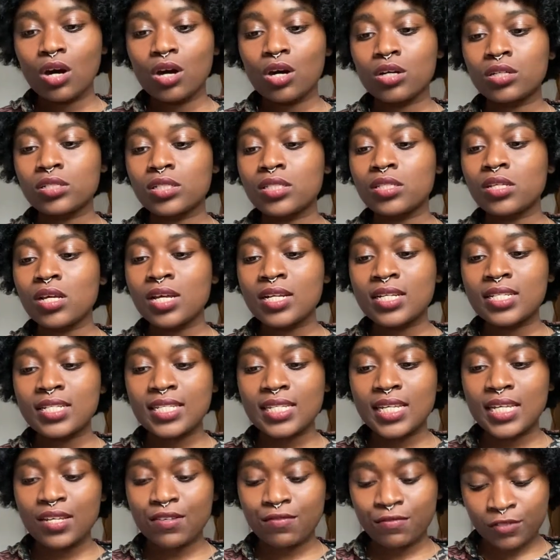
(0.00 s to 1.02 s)

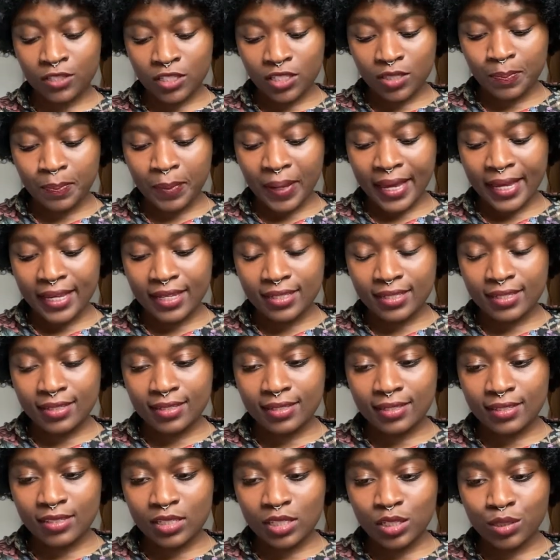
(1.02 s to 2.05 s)
Alternative
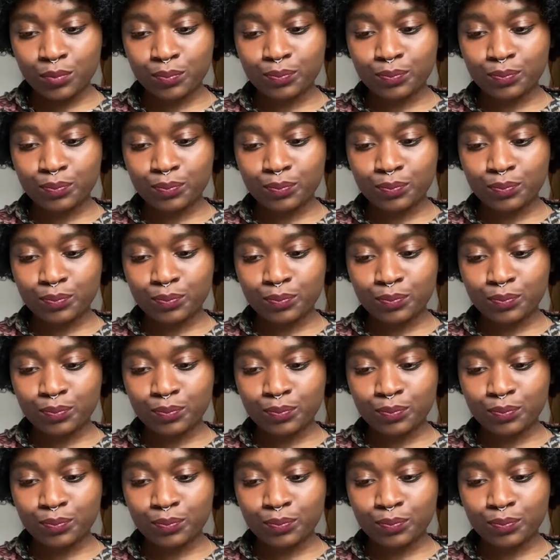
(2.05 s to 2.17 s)
Space.